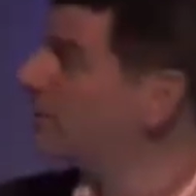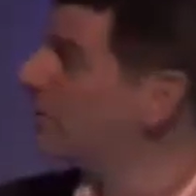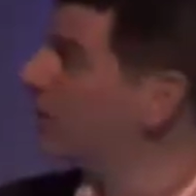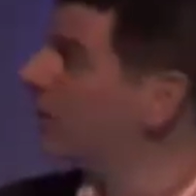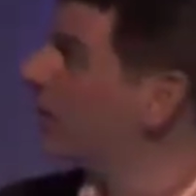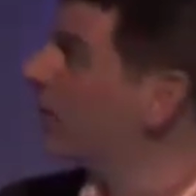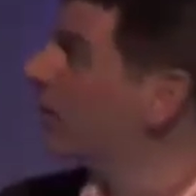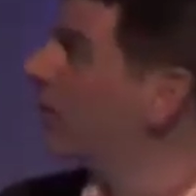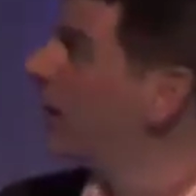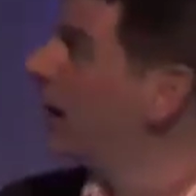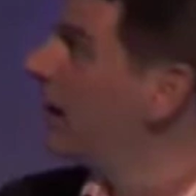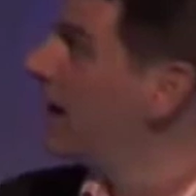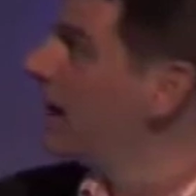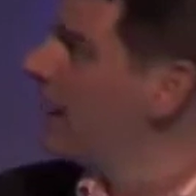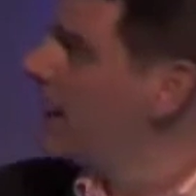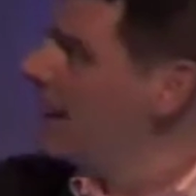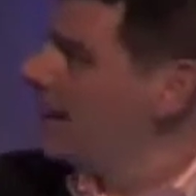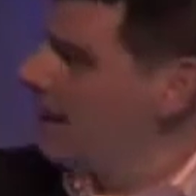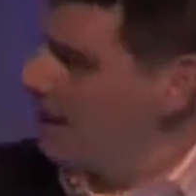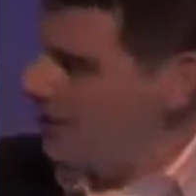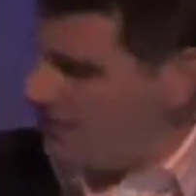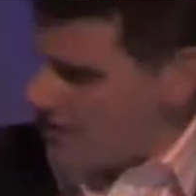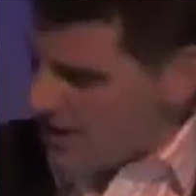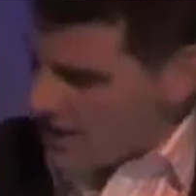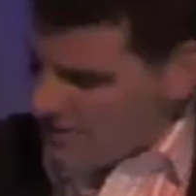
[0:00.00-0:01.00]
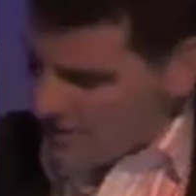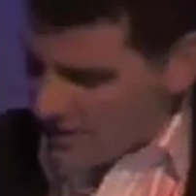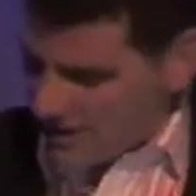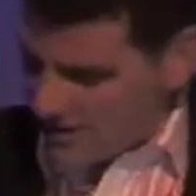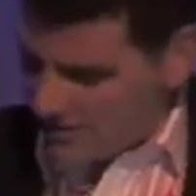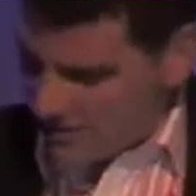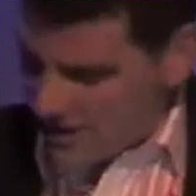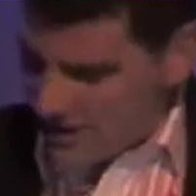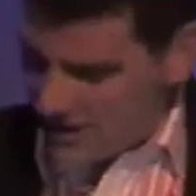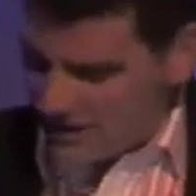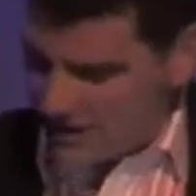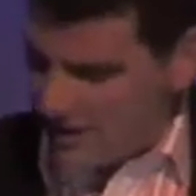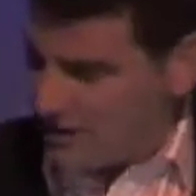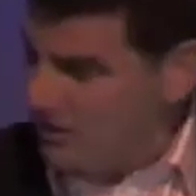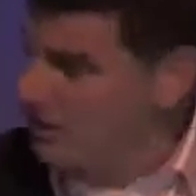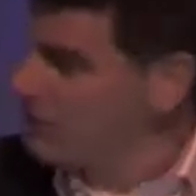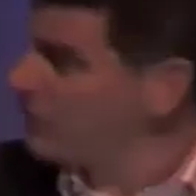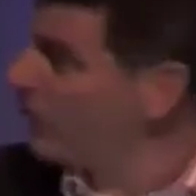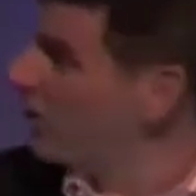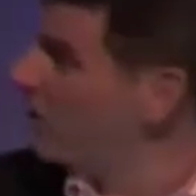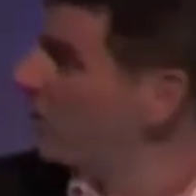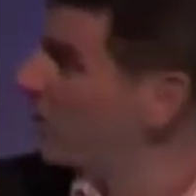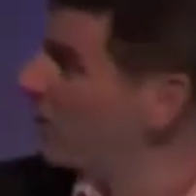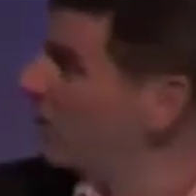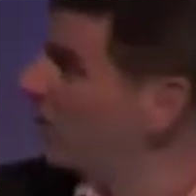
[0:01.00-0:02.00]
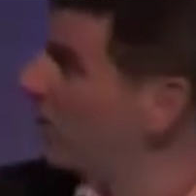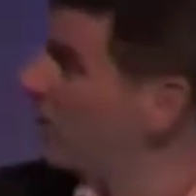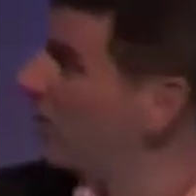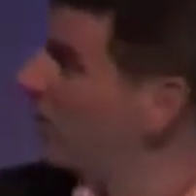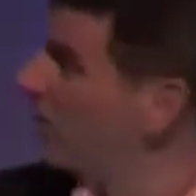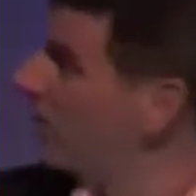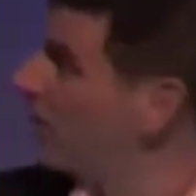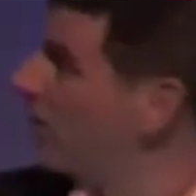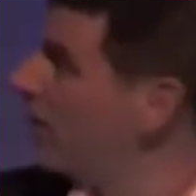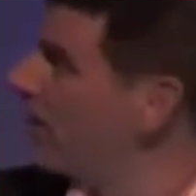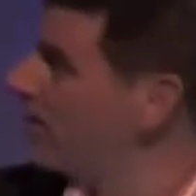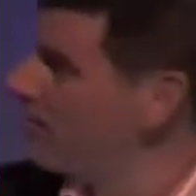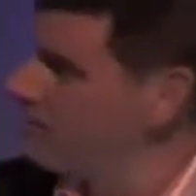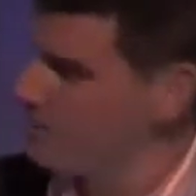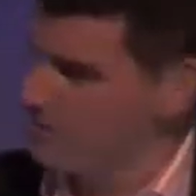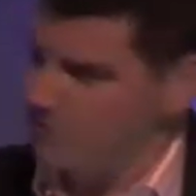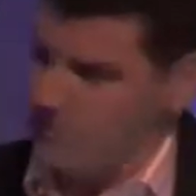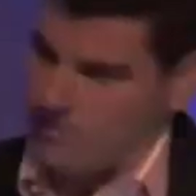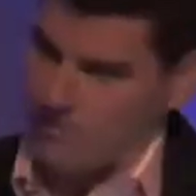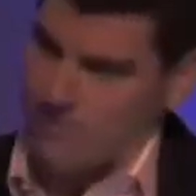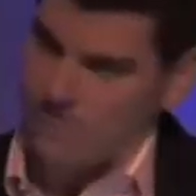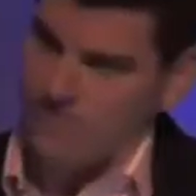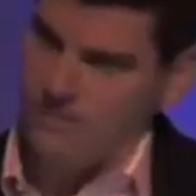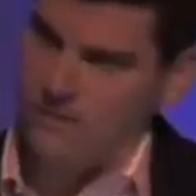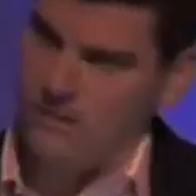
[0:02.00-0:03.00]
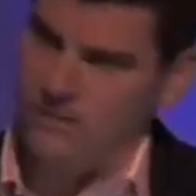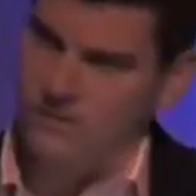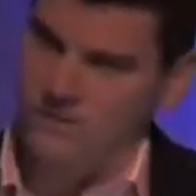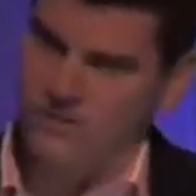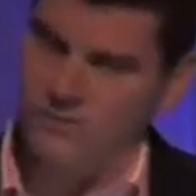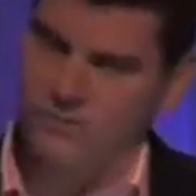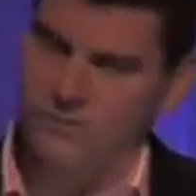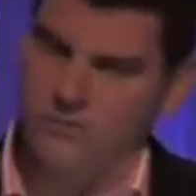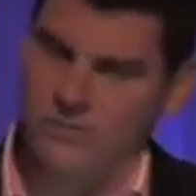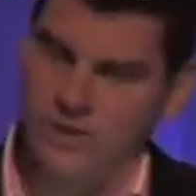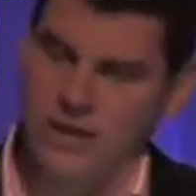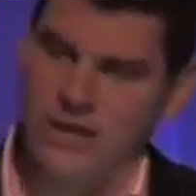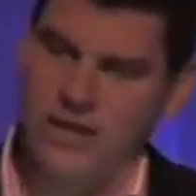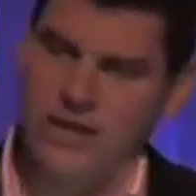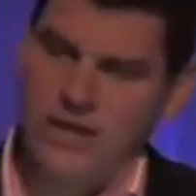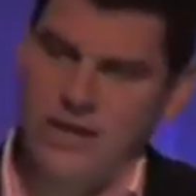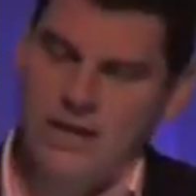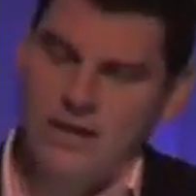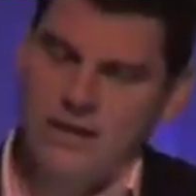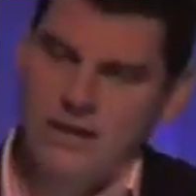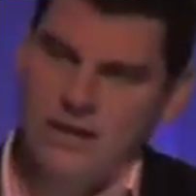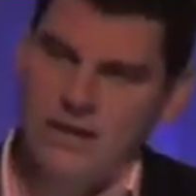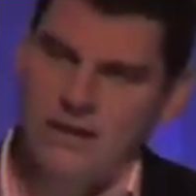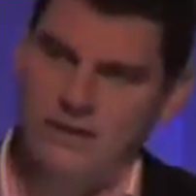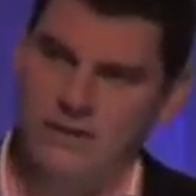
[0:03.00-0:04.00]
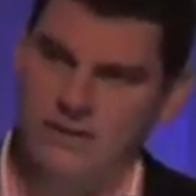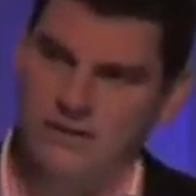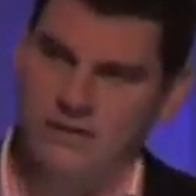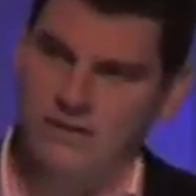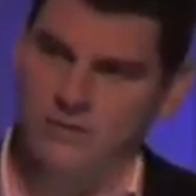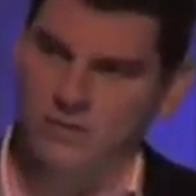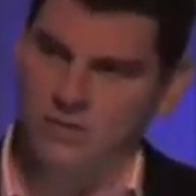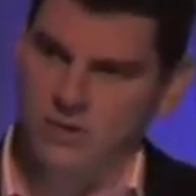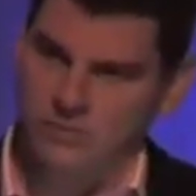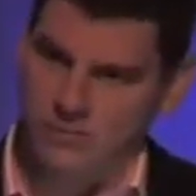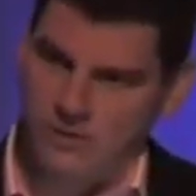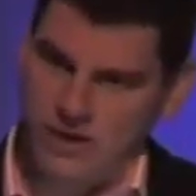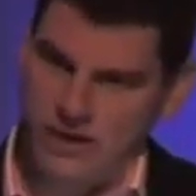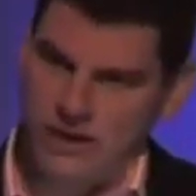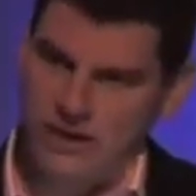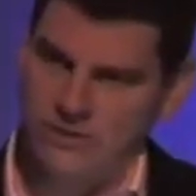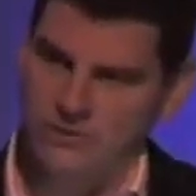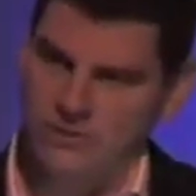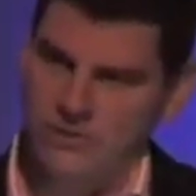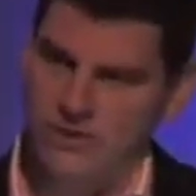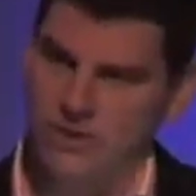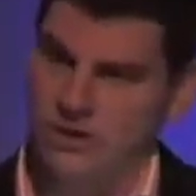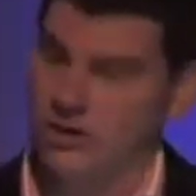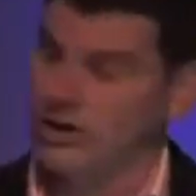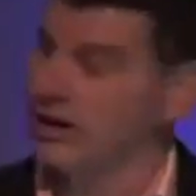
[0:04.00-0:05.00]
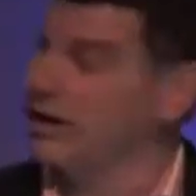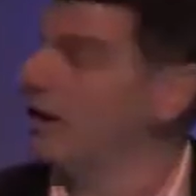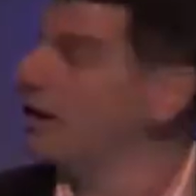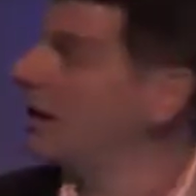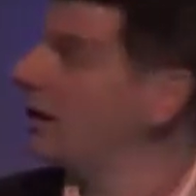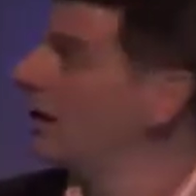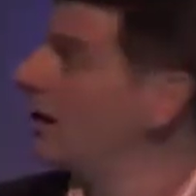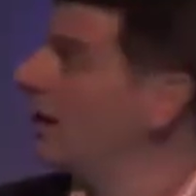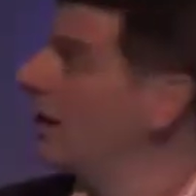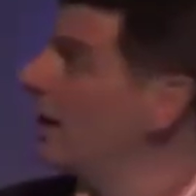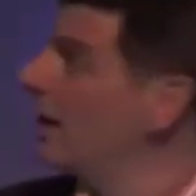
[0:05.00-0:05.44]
So that kind of opened up some thinking towards the beginning of this year,